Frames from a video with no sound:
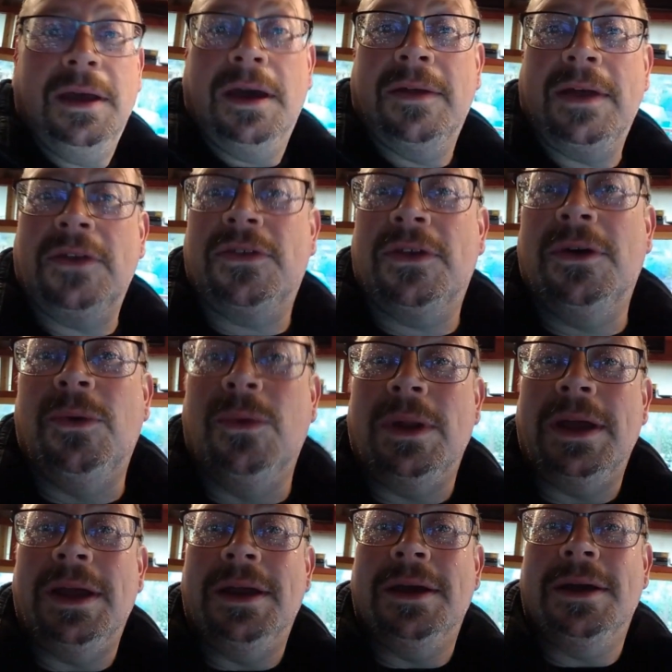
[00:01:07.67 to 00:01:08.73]
that's the
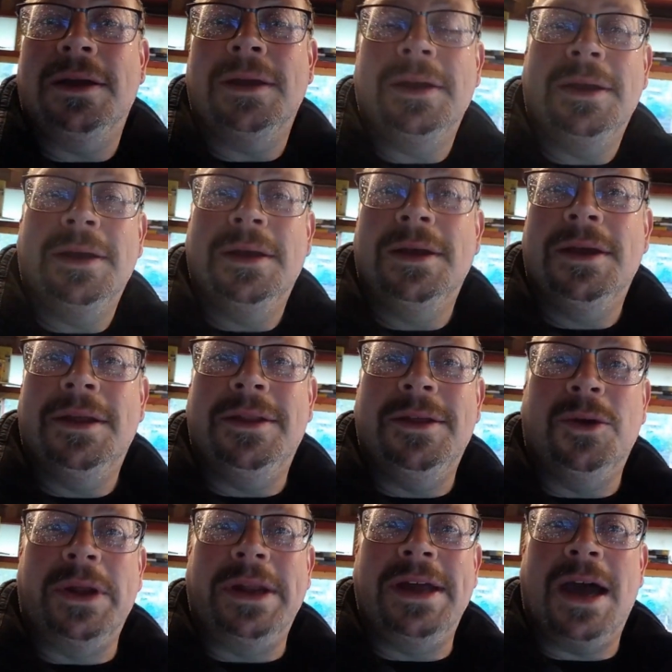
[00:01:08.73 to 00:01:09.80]
only
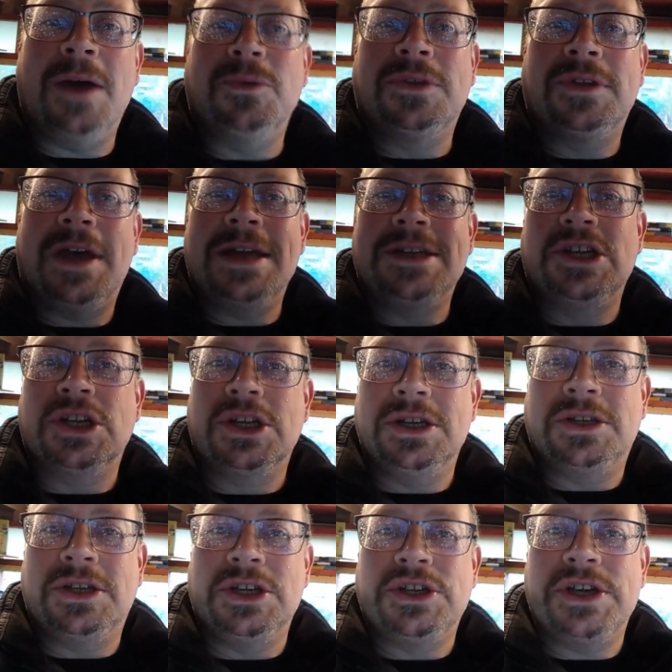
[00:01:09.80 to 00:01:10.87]
downside to
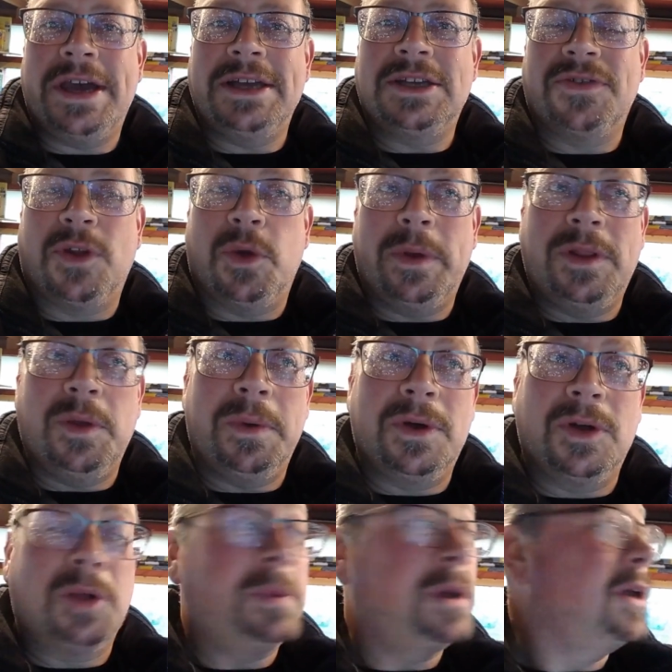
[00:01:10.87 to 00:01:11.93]
Jeyes fluid that we're
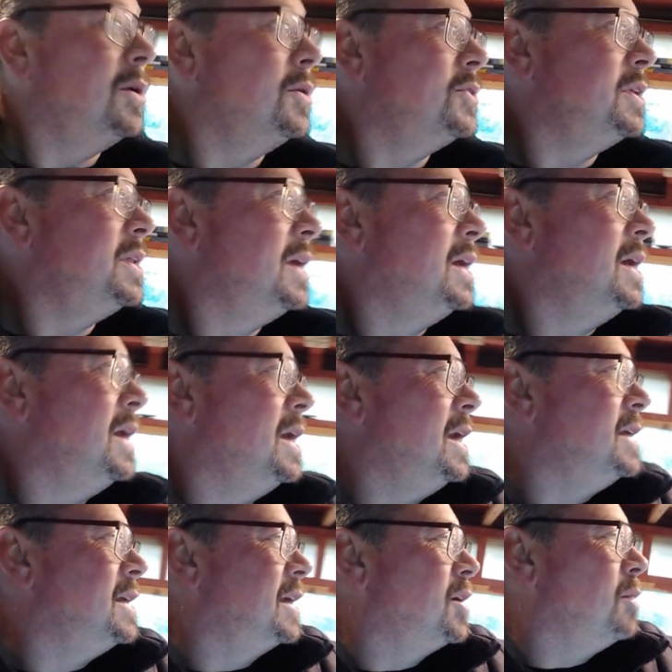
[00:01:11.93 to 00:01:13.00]
going to be using
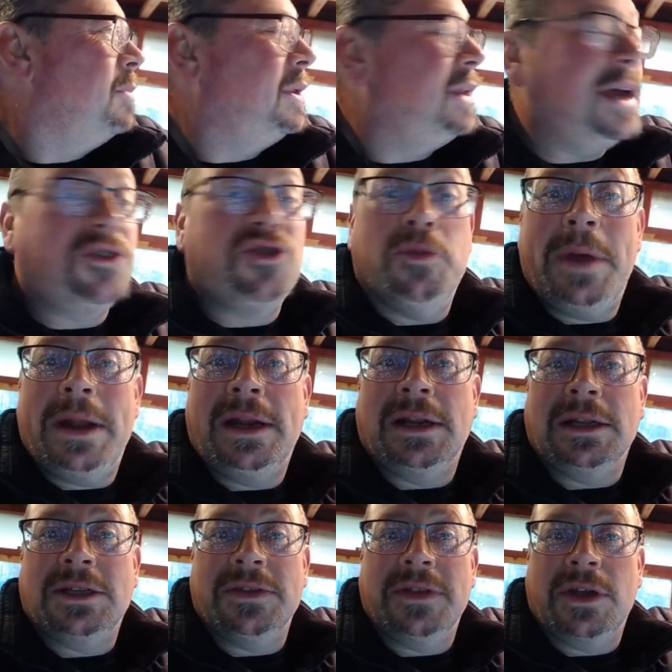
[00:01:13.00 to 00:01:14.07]
is it can be
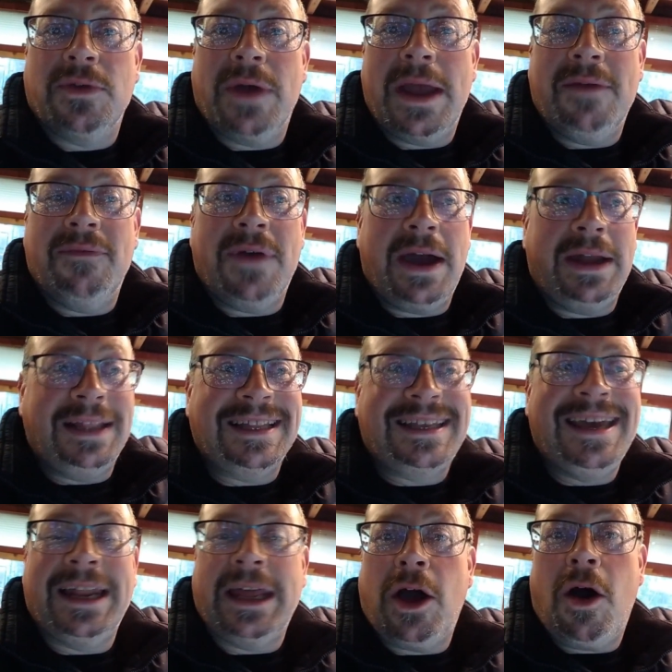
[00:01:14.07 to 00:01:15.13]
detrimental to the grapevine. It'll
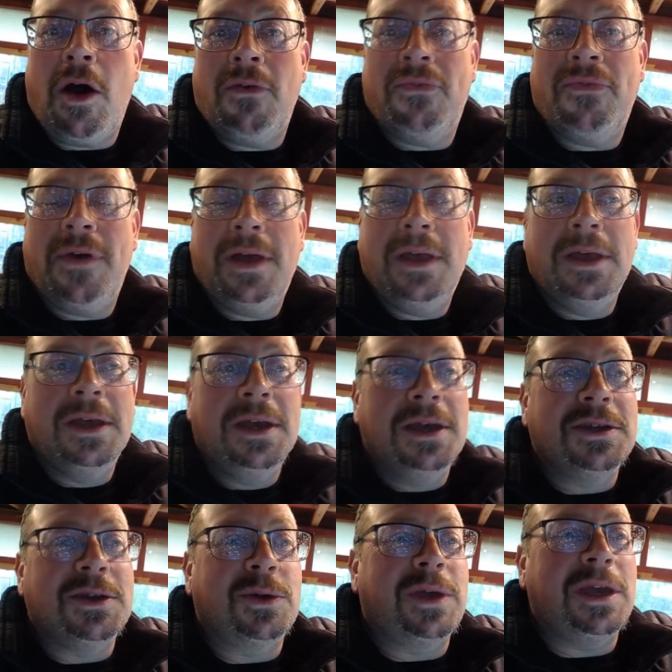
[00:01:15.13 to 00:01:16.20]
kill it off.
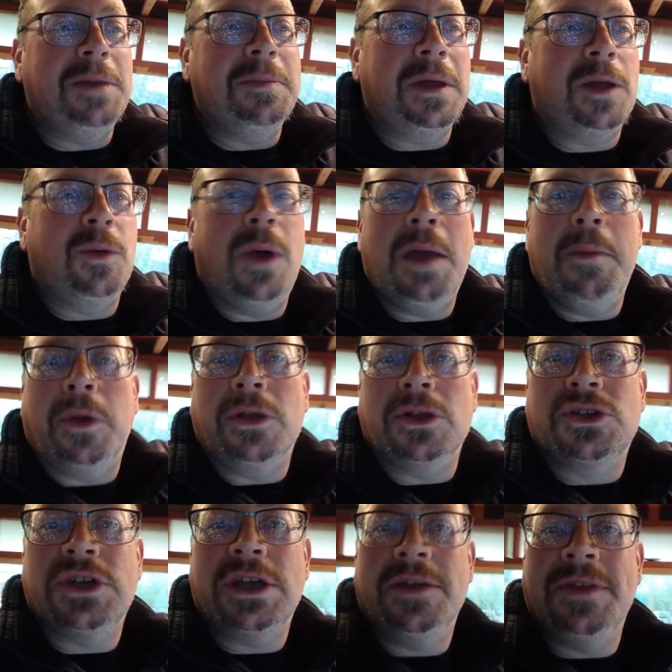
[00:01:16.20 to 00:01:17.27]
So keep that away. But you'll
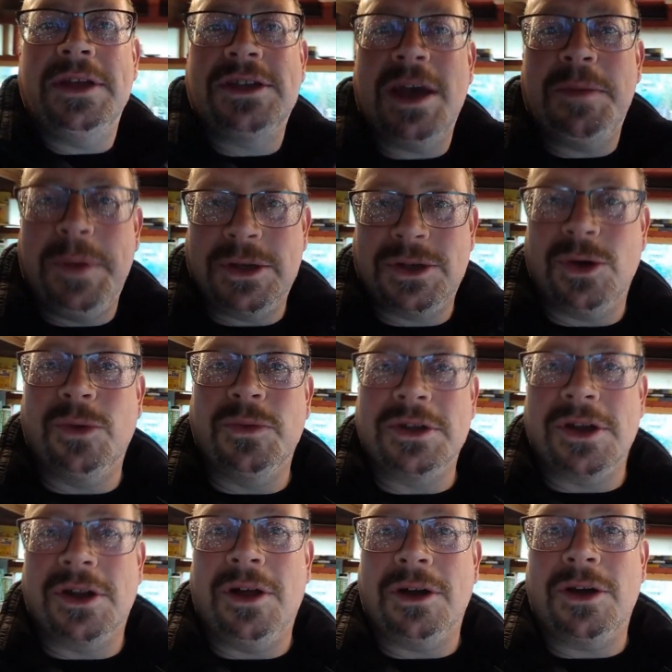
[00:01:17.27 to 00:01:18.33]
see in this episode
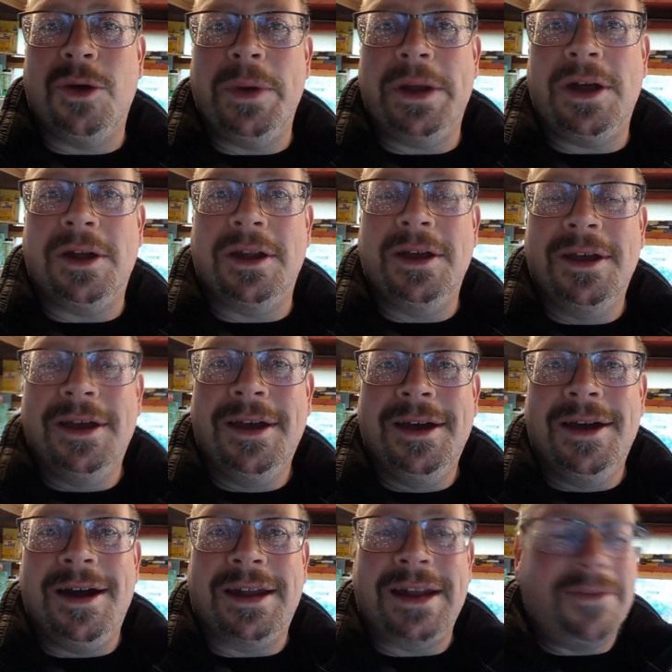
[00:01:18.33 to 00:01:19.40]
there's a lot going on,
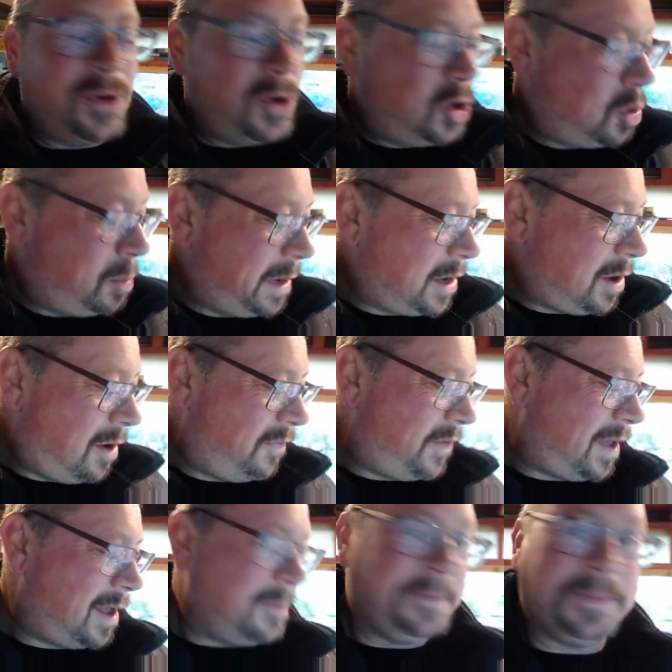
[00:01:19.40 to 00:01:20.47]
and I've earned my
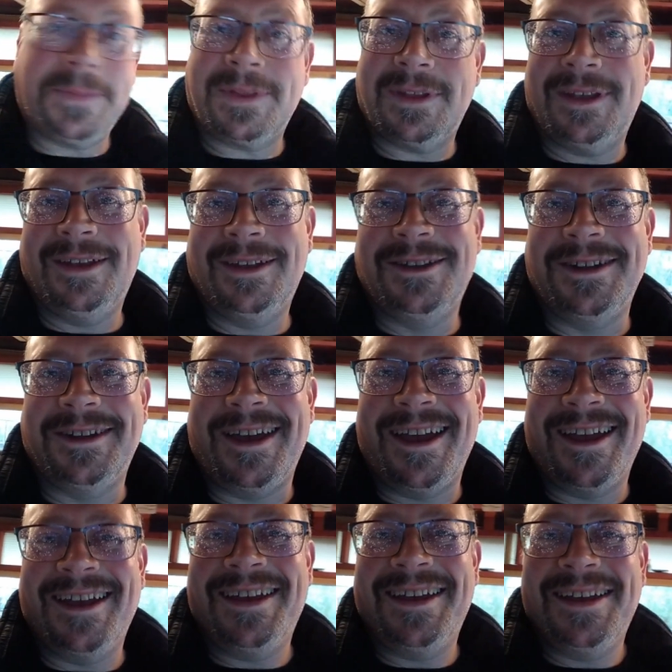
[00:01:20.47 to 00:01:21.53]
coffee today.